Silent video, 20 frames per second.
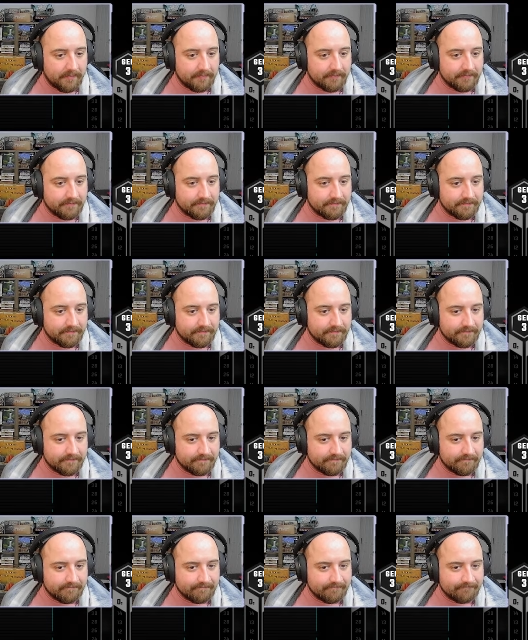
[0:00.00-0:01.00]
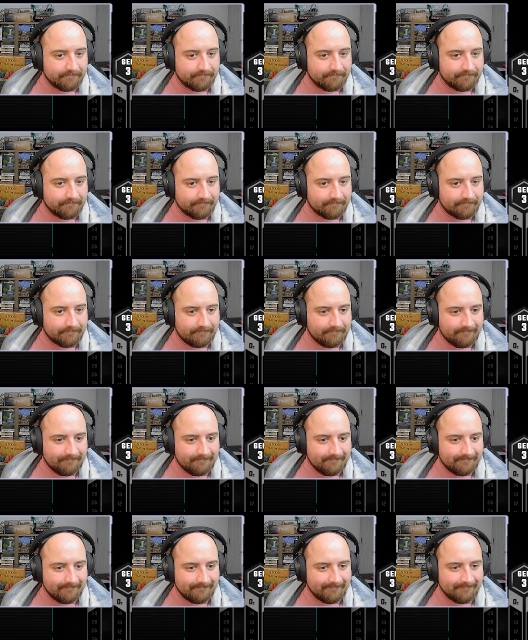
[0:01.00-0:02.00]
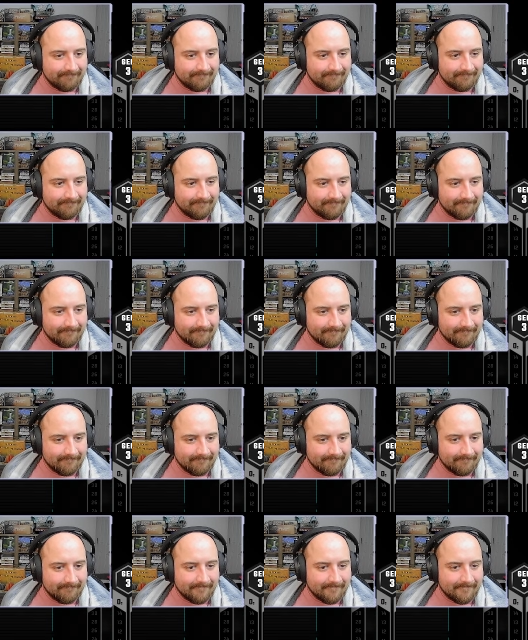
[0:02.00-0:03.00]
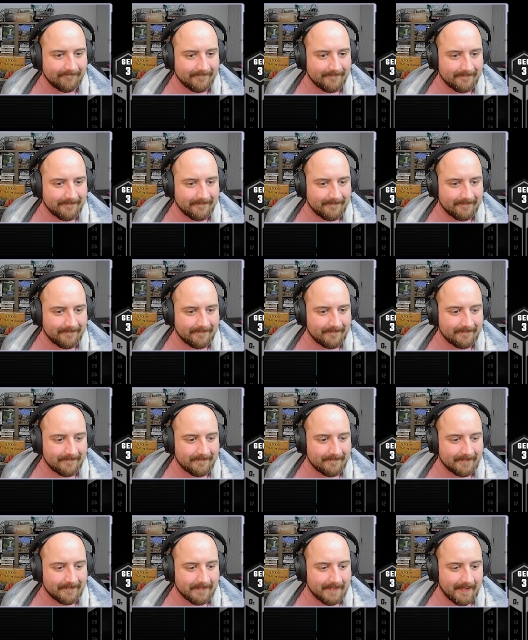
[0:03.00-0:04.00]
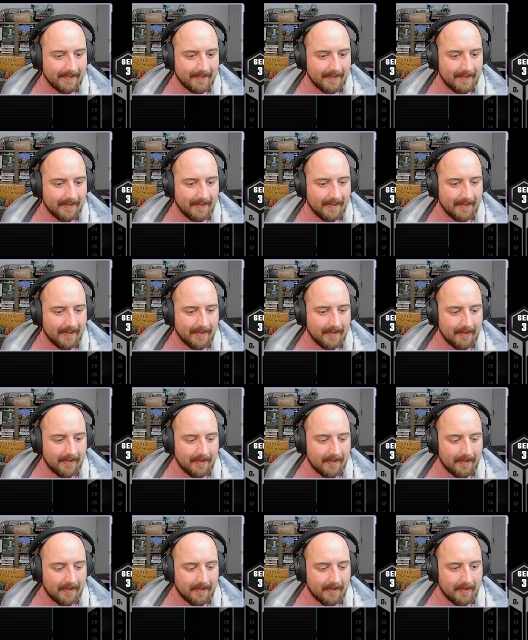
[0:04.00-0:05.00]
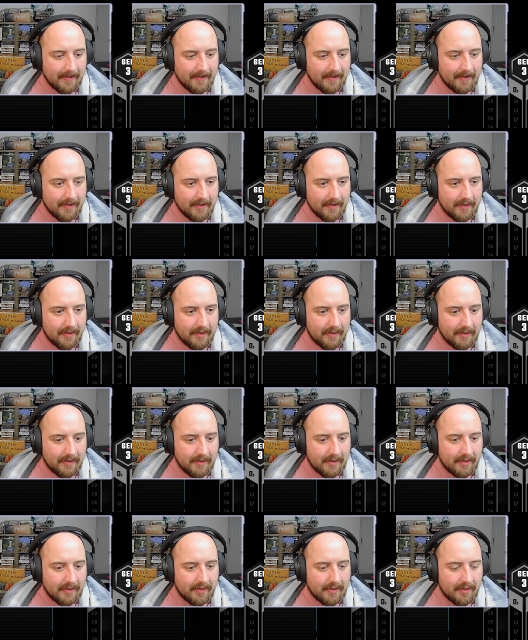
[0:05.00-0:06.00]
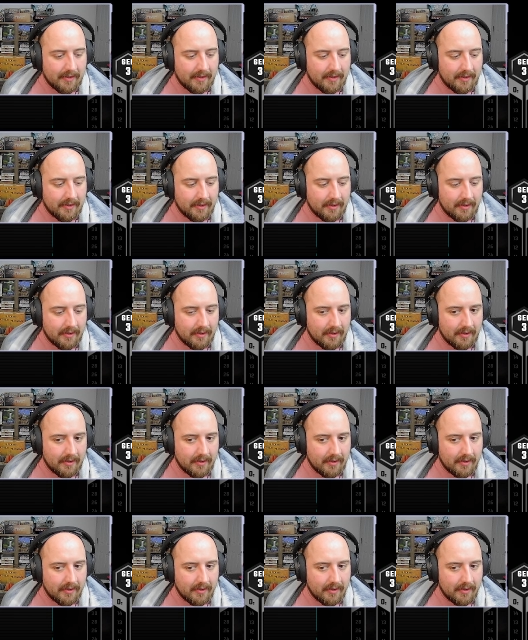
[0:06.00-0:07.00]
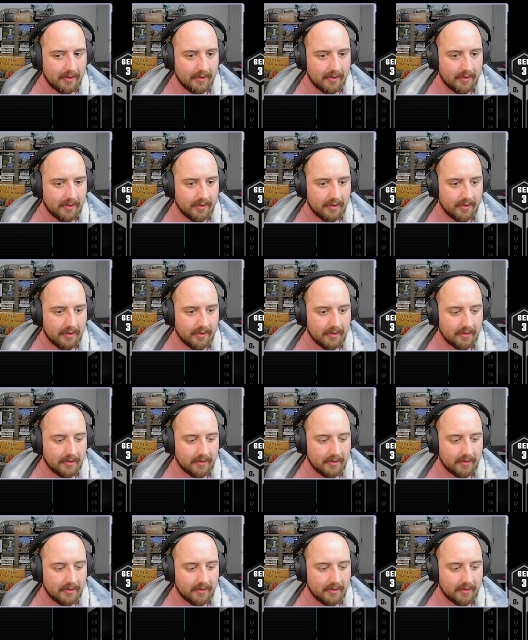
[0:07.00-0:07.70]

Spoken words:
(no one is talking)